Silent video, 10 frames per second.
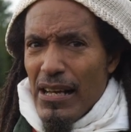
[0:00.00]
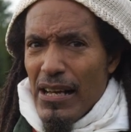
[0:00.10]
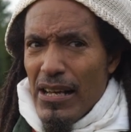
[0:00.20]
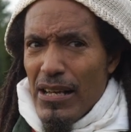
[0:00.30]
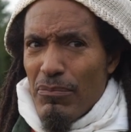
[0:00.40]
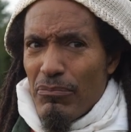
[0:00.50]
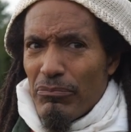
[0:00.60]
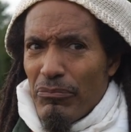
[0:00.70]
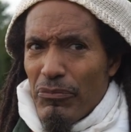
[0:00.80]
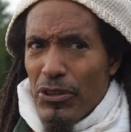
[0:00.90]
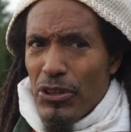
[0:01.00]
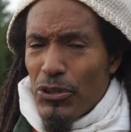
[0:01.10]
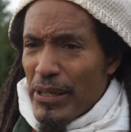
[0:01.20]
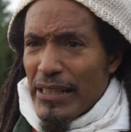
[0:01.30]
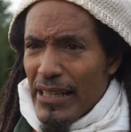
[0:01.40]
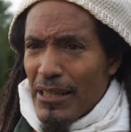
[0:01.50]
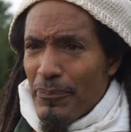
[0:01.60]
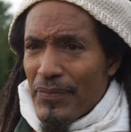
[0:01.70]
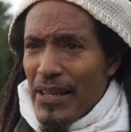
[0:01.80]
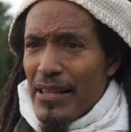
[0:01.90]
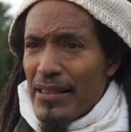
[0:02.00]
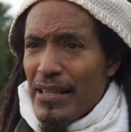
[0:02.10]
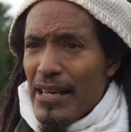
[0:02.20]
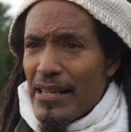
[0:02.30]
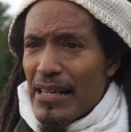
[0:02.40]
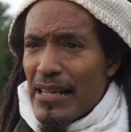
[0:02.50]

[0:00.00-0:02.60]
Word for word: um, thrilling, then